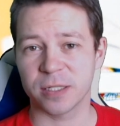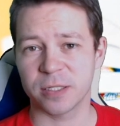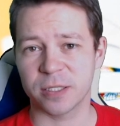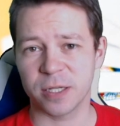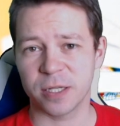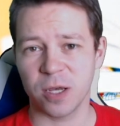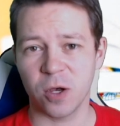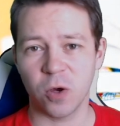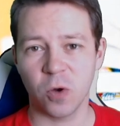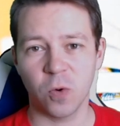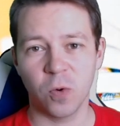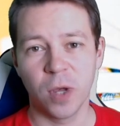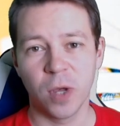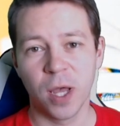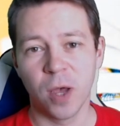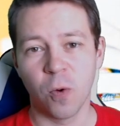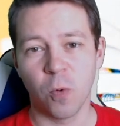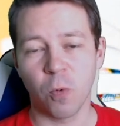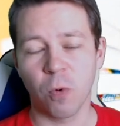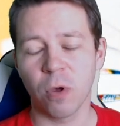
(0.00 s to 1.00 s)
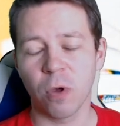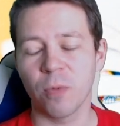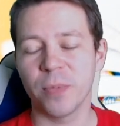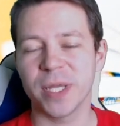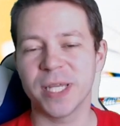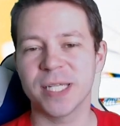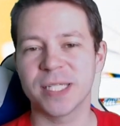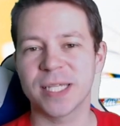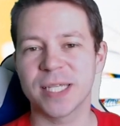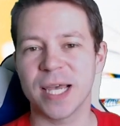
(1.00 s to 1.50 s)
So we'll be
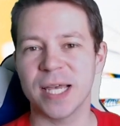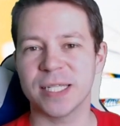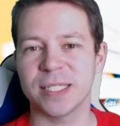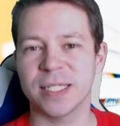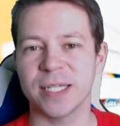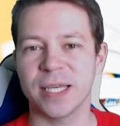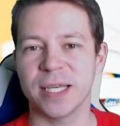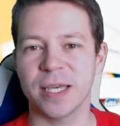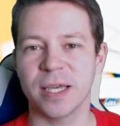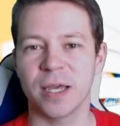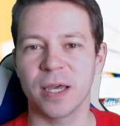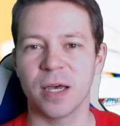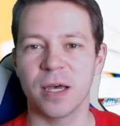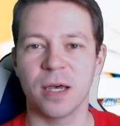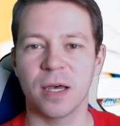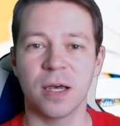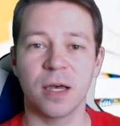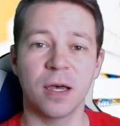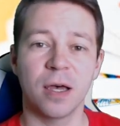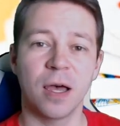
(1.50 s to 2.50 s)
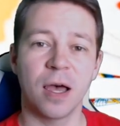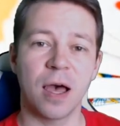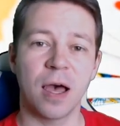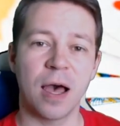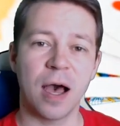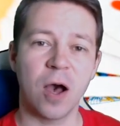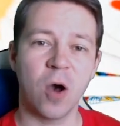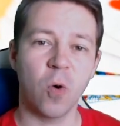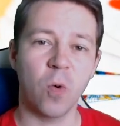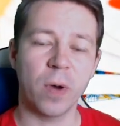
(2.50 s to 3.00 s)
discussing
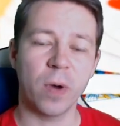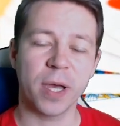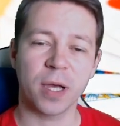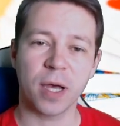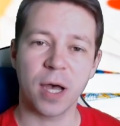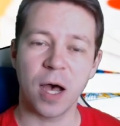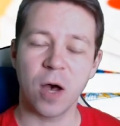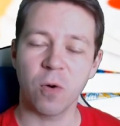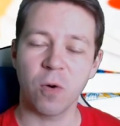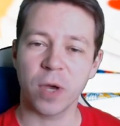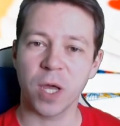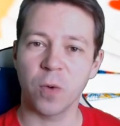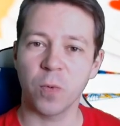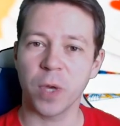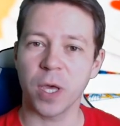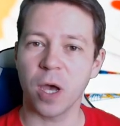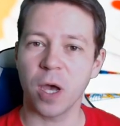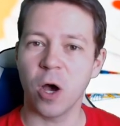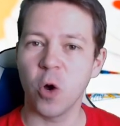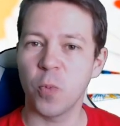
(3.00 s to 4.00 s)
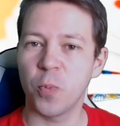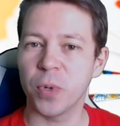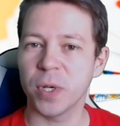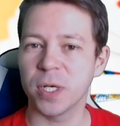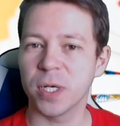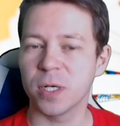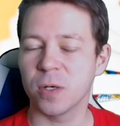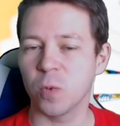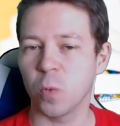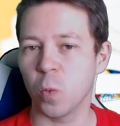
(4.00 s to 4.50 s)
how can we
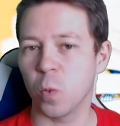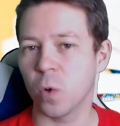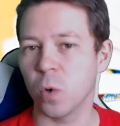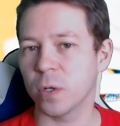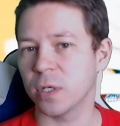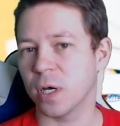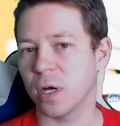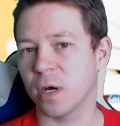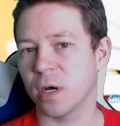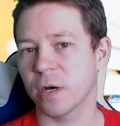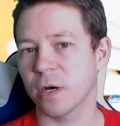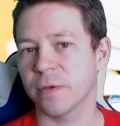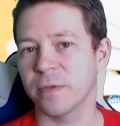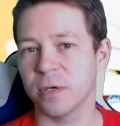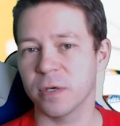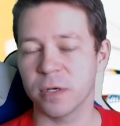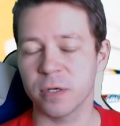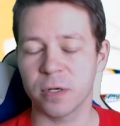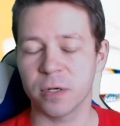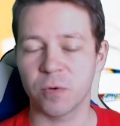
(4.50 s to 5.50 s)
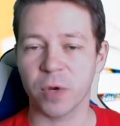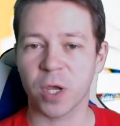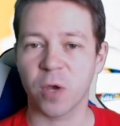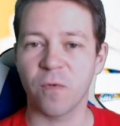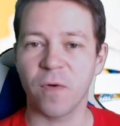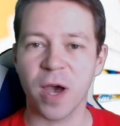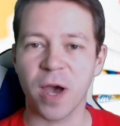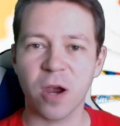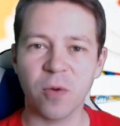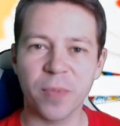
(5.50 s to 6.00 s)
open, what are the
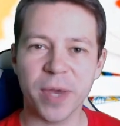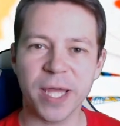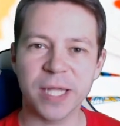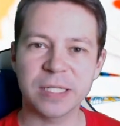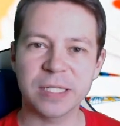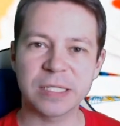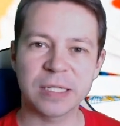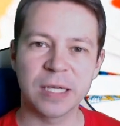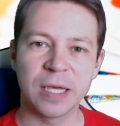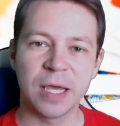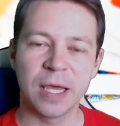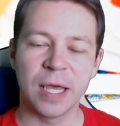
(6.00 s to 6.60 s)
requirements,